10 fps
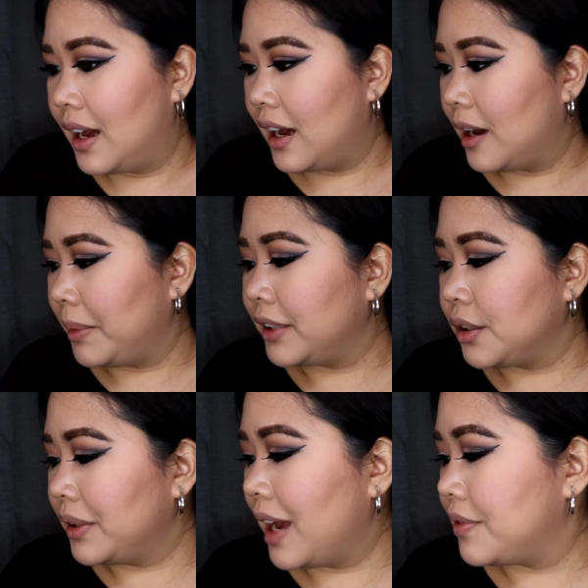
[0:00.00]
I
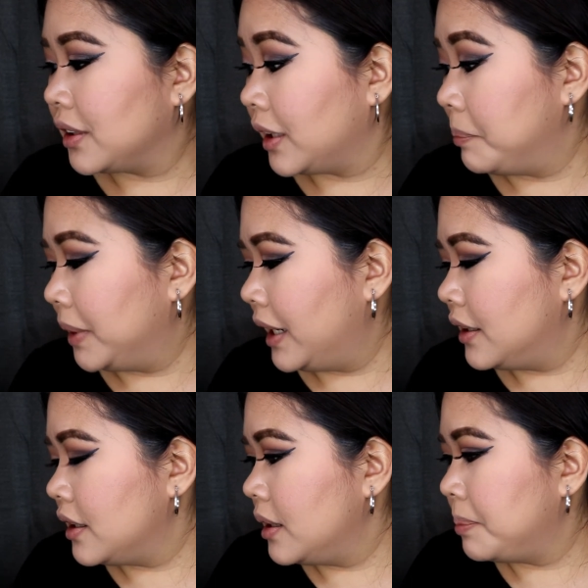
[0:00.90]
don't have a lip
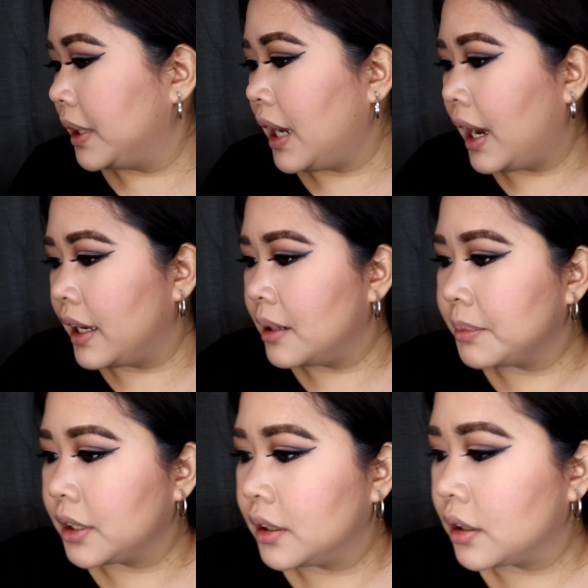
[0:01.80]
liner, but I am
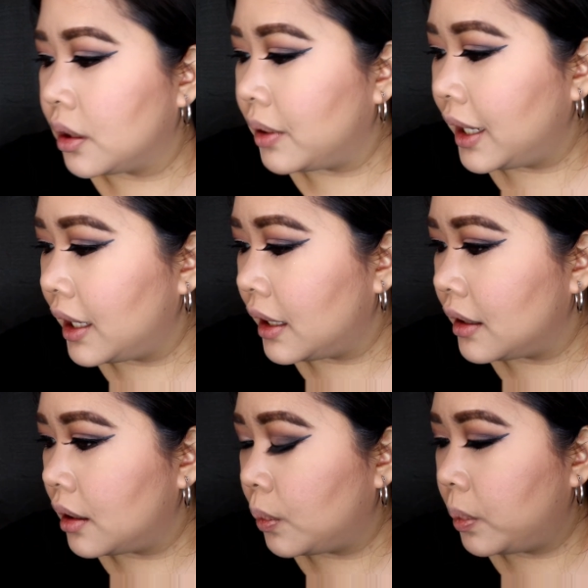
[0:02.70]
gonna go in
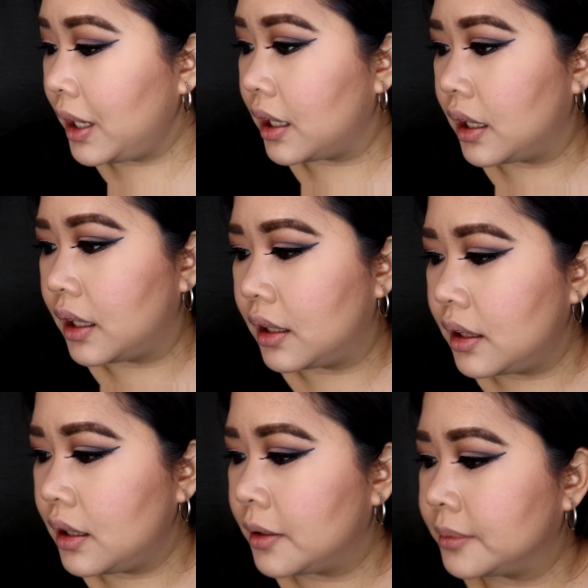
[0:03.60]
with,
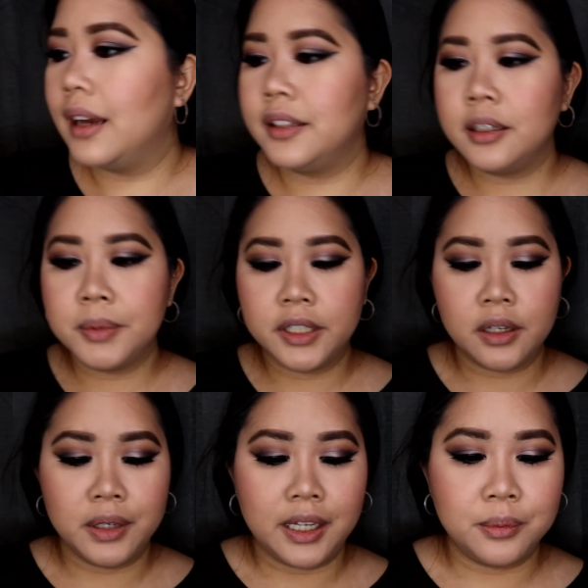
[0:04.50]
I think I'm gonna
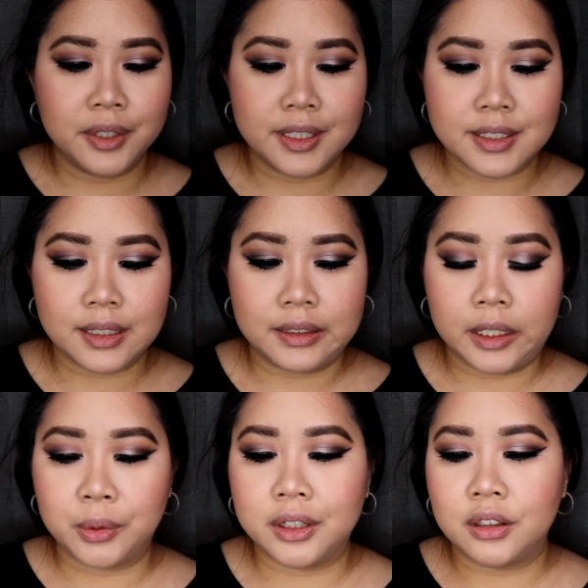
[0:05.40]
go in with this
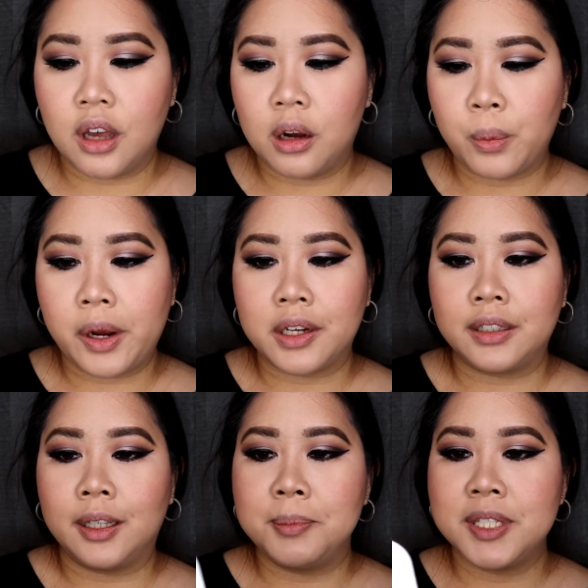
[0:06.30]
liquid long wearing
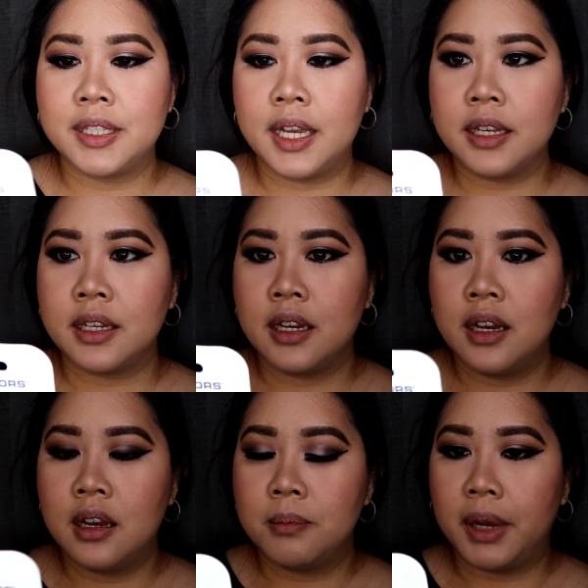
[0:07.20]
lipstick
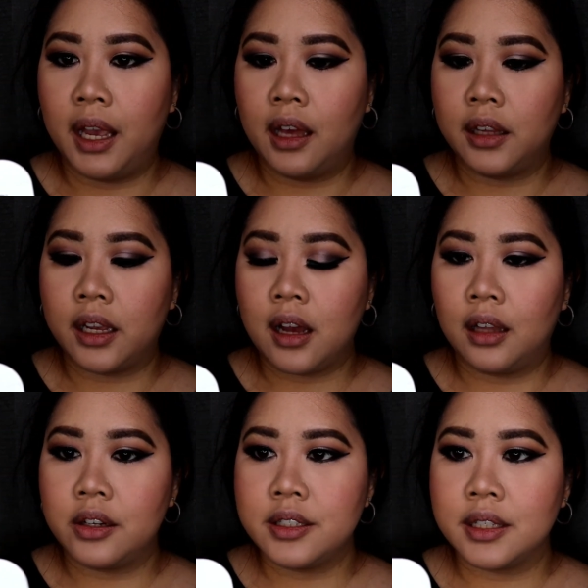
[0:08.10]
by LA
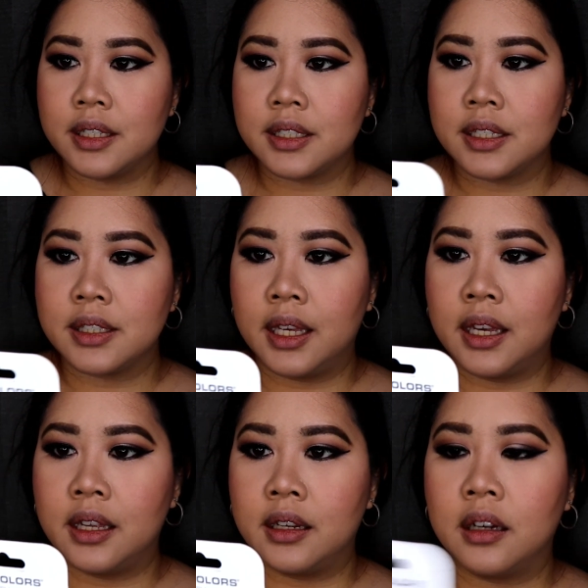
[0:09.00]
Colors, and this is
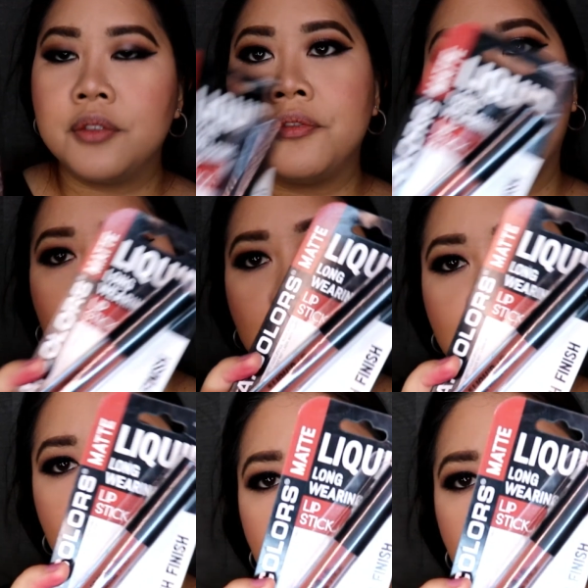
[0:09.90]
in Affair to